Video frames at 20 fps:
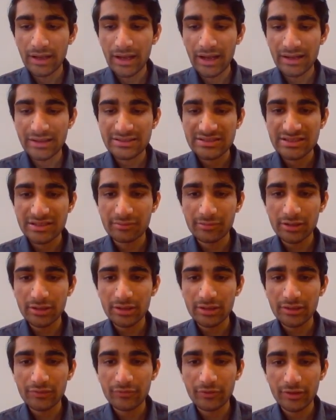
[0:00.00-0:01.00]
And
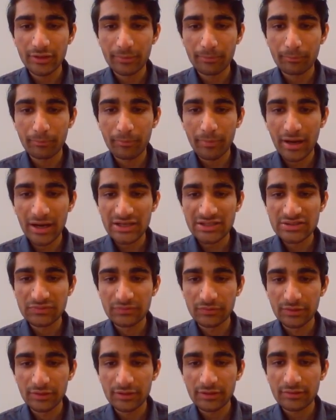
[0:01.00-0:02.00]
similarly for the
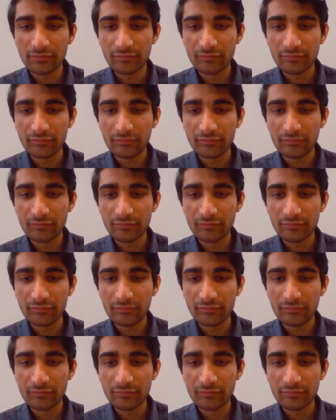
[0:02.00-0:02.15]
password,